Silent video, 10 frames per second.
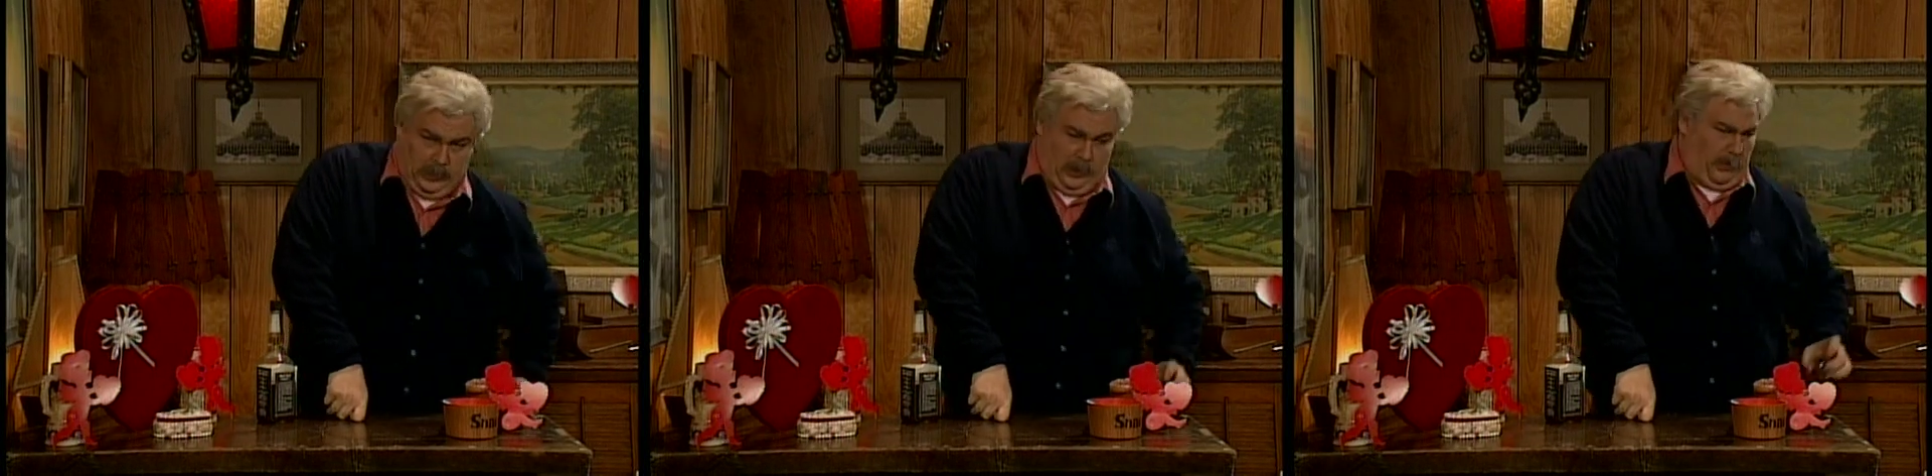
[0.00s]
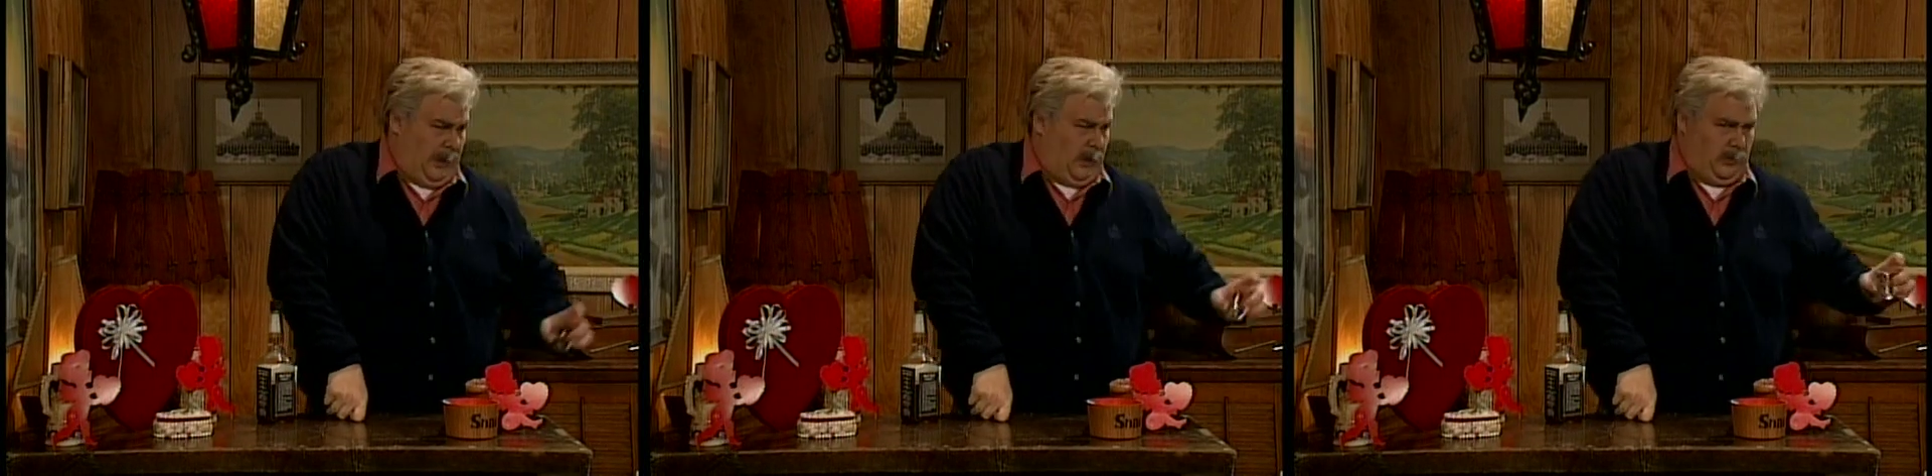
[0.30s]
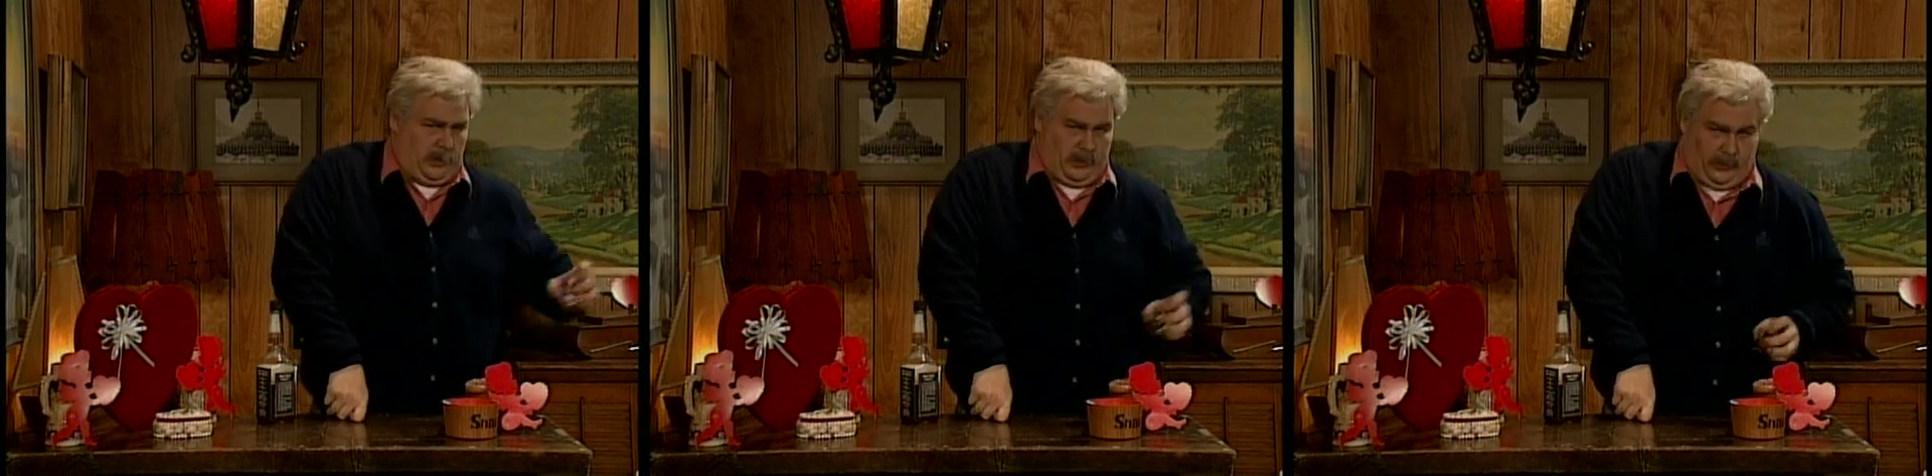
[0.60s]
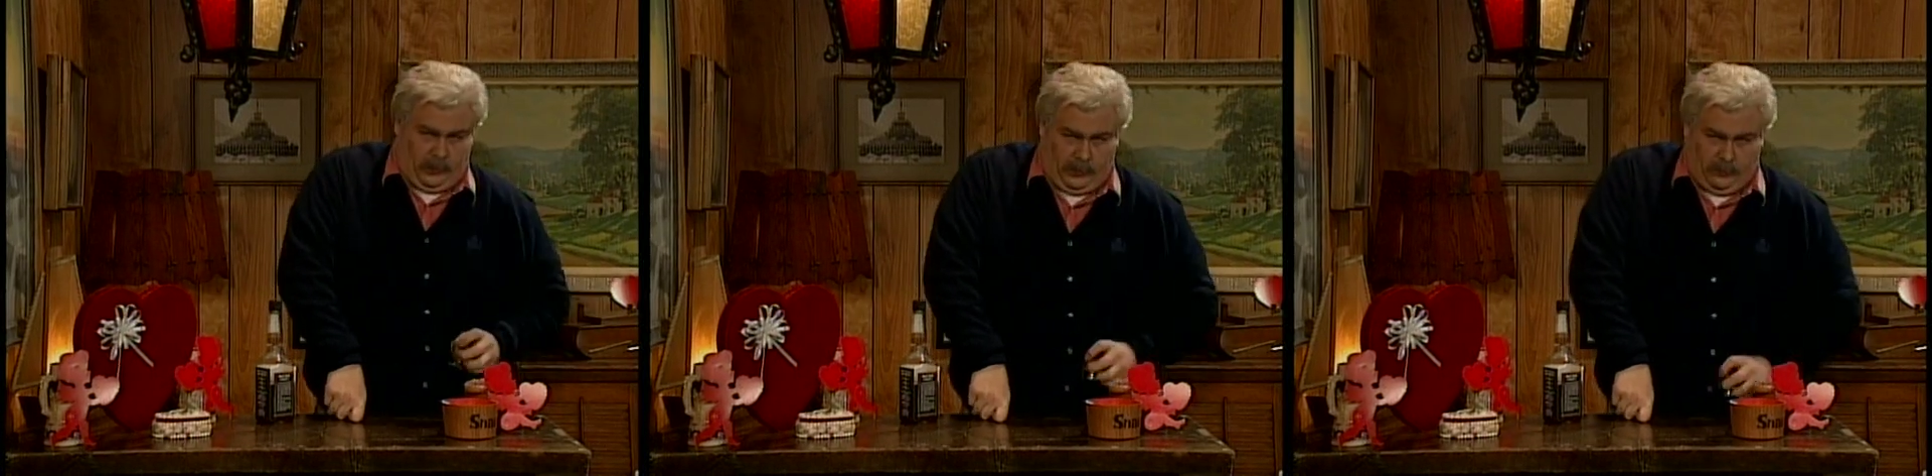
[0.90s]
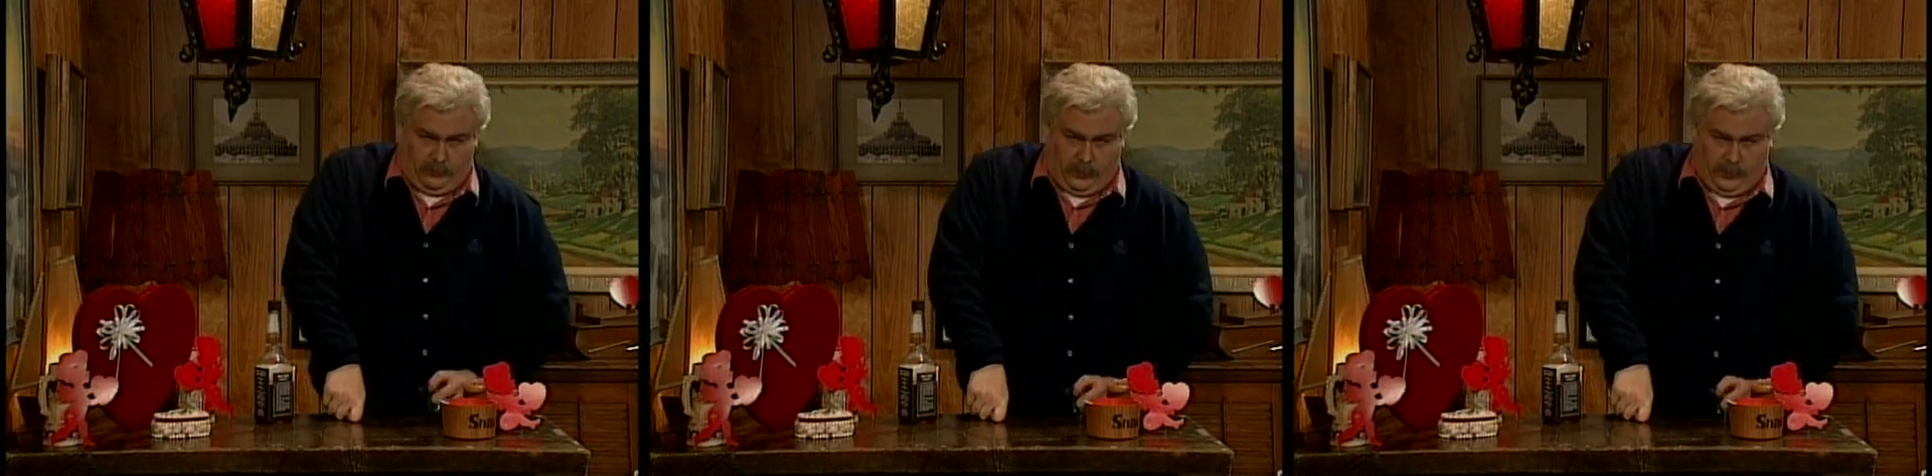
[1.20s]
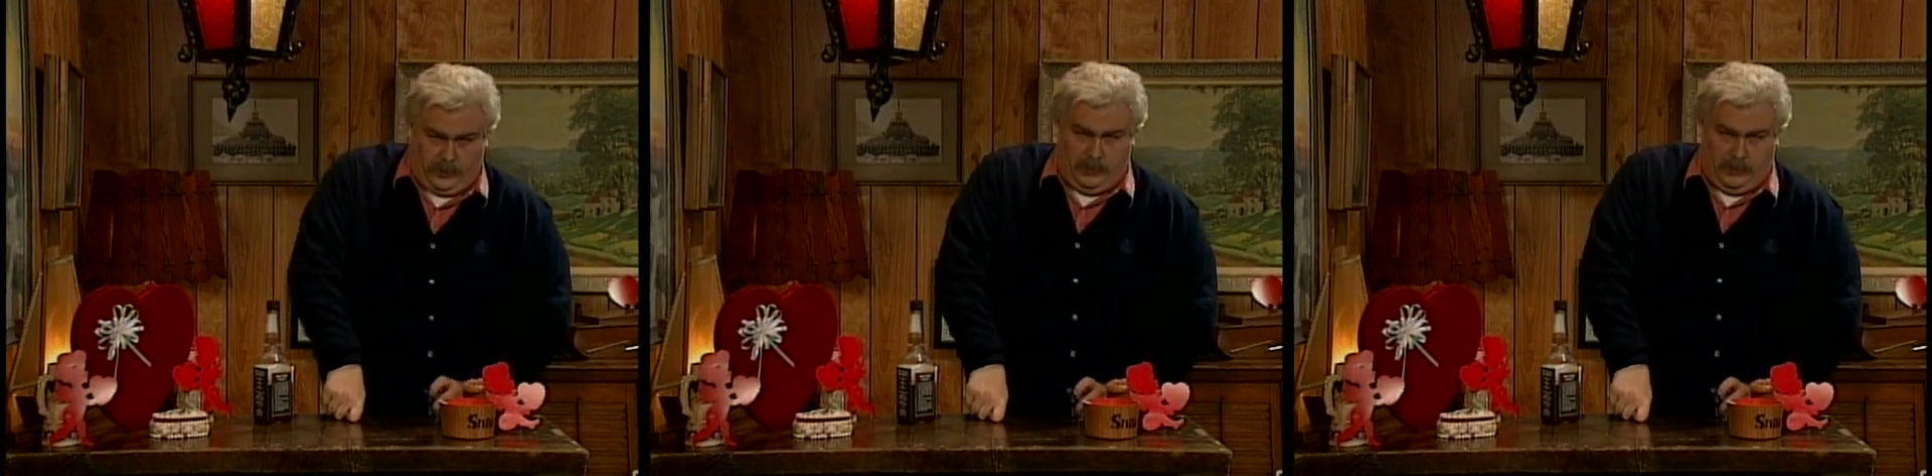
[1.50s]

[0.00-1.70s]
tell my own story first.